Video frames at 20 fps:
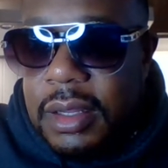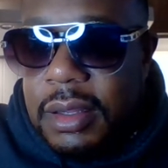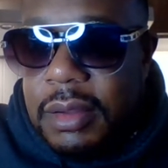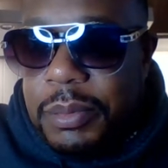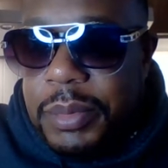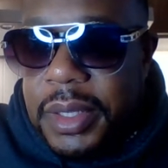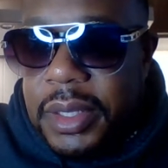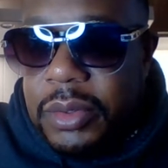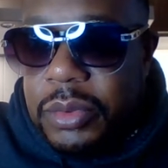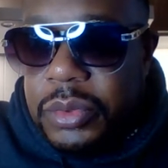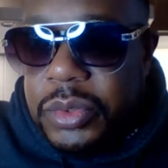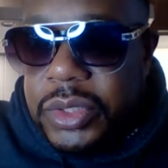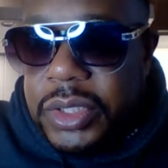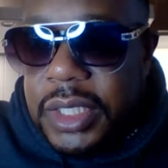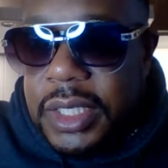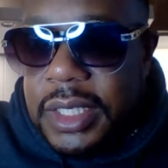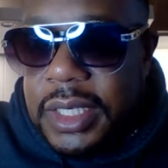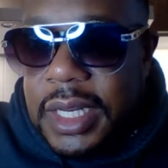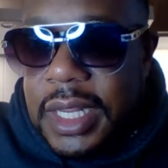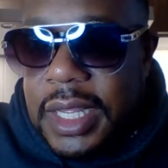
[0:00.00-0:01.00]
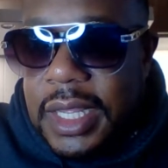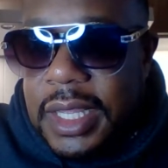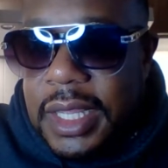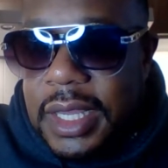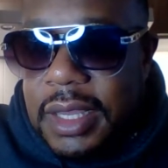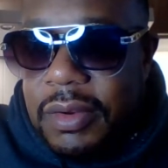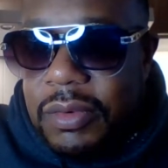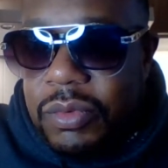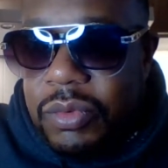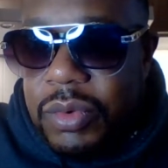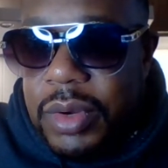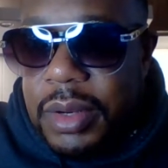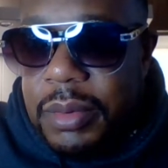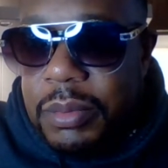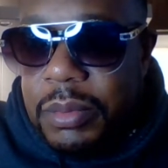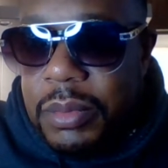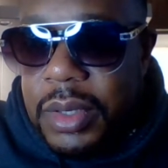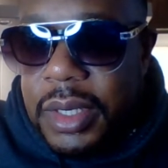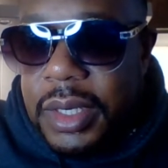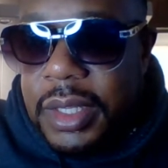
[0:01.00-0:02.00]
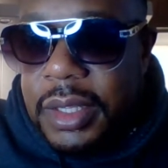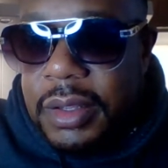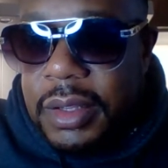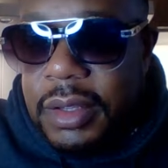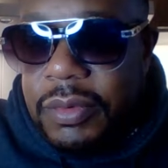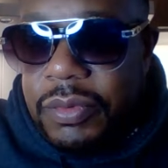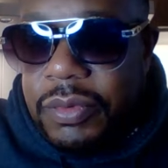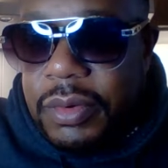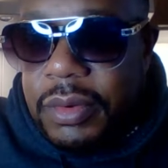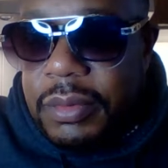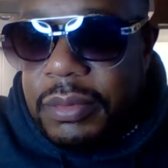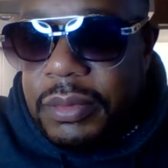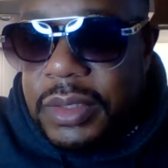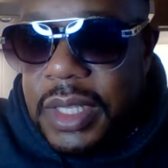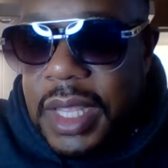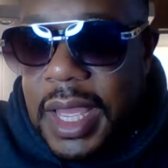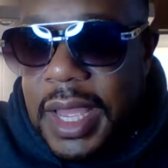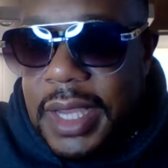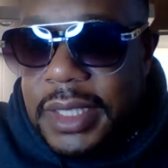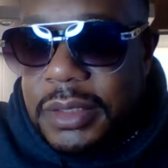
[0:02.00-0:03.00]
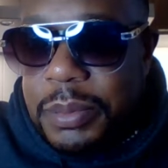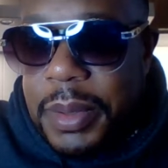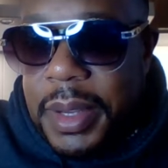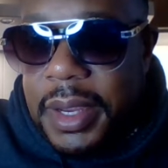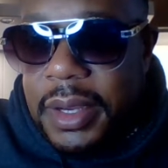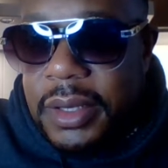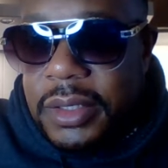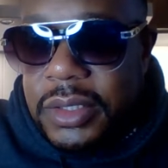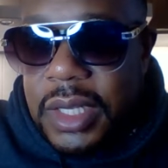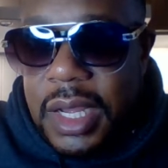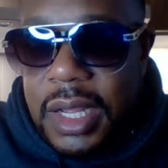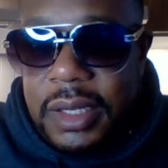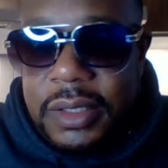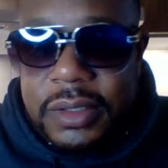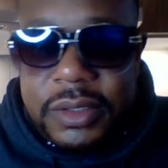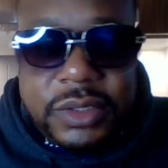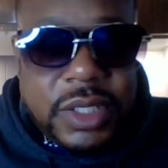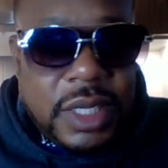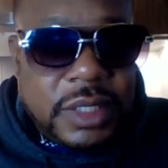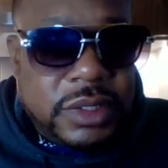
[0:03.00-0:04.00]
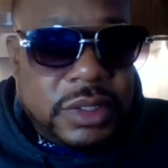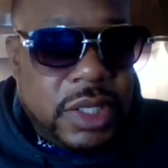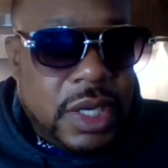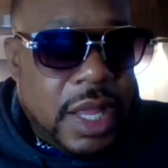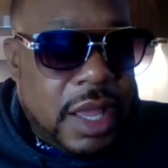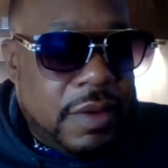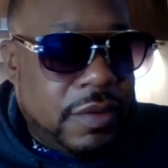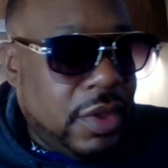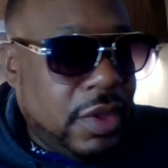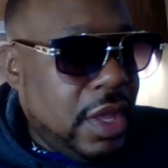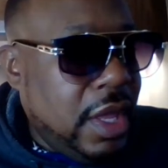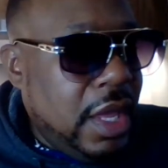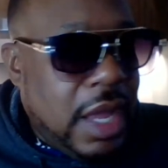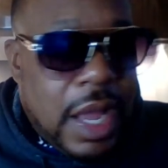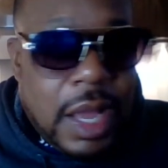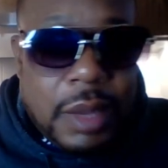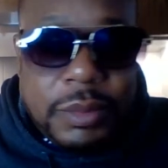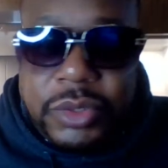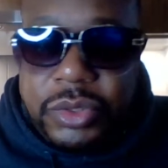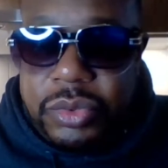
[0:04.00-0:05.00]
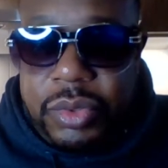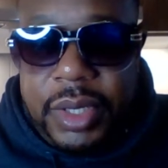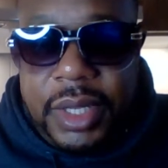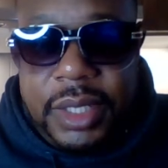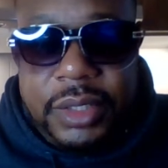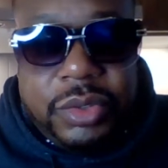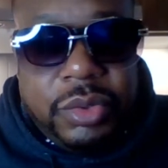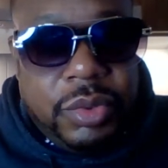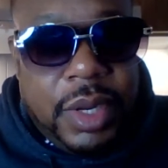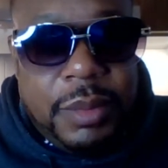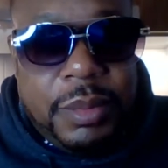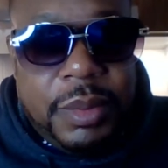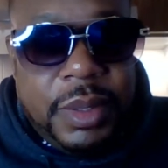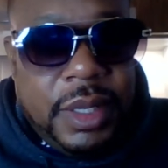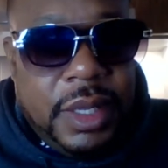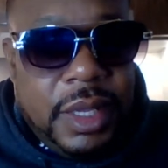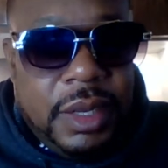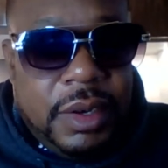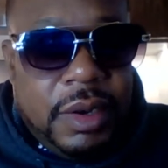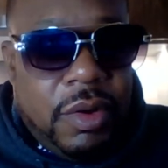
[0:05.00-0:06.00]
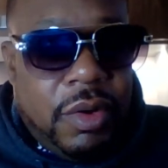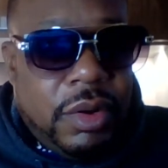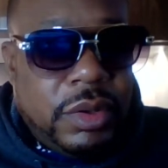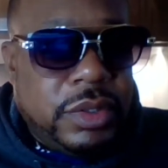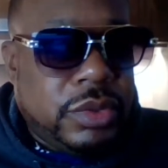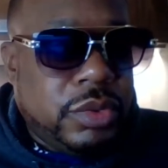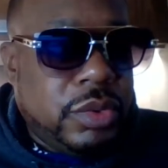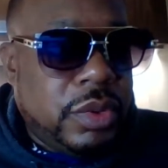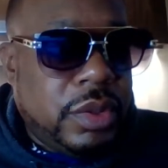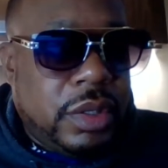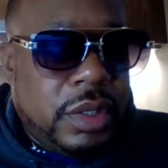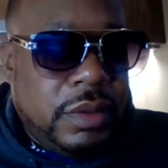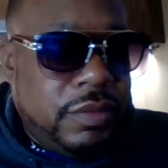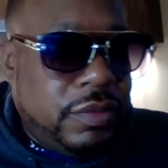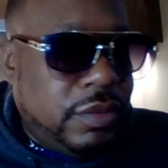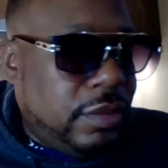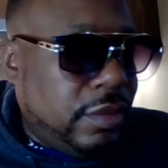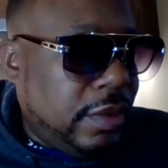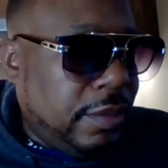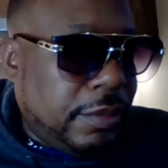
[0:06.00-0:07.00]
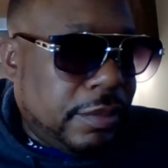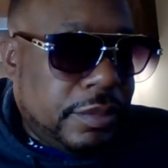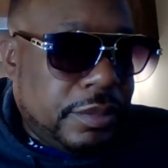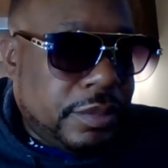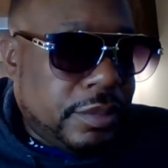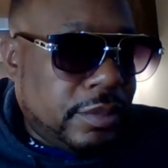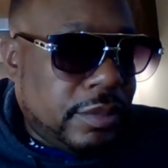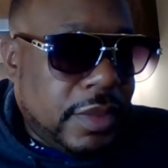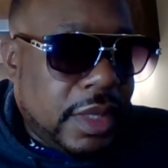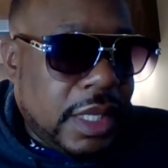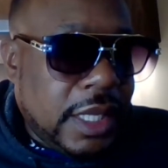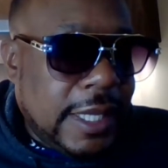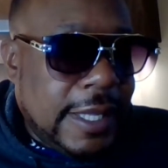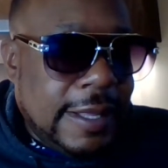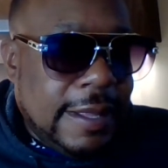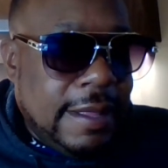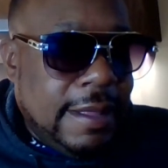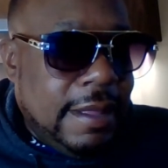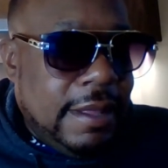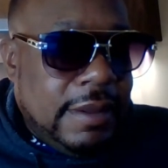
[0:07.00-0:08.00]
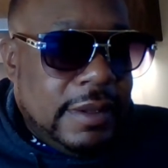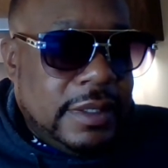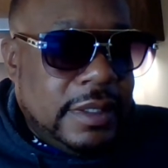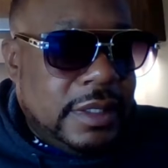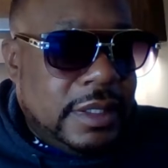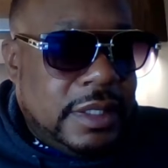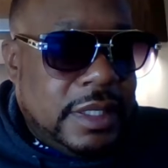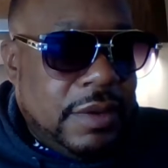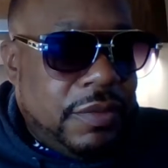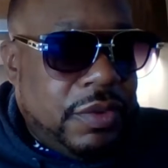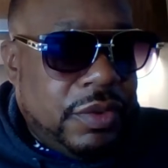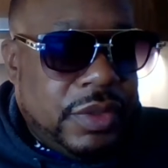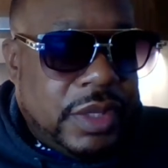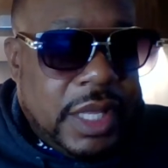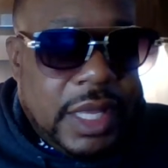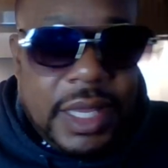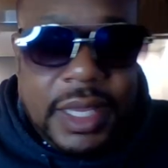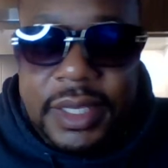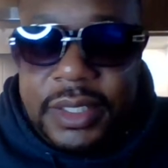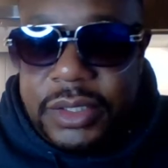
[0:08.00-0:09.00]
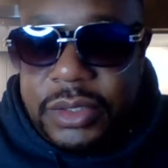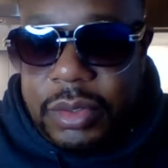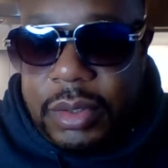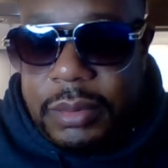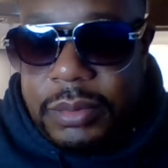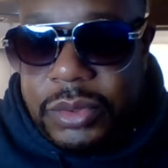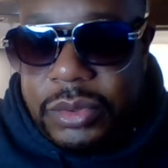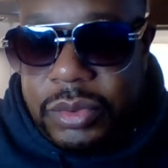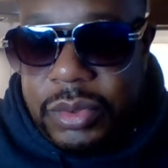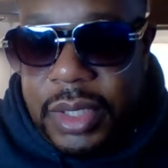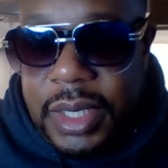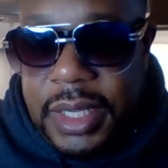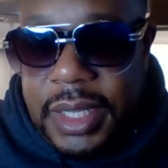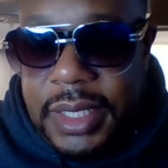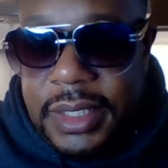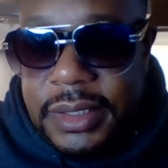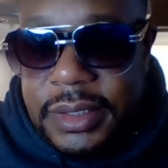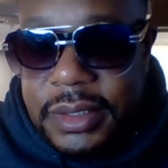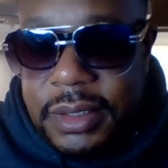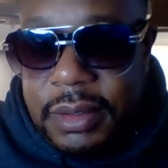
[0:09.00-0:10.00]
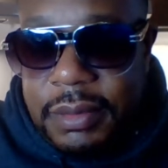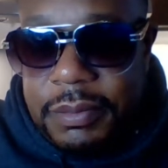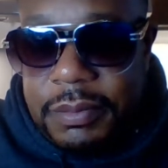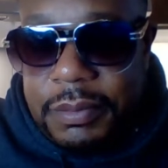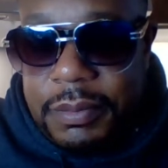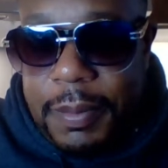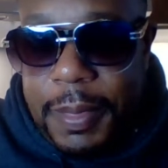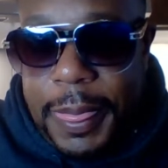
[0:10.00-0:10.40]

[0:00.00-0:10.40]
Big Goose said they get rent money from taxpayer dollars. That's a laugh. I'm sure they do. They've been getting all sorts of different things, so I'm sure they're getting something.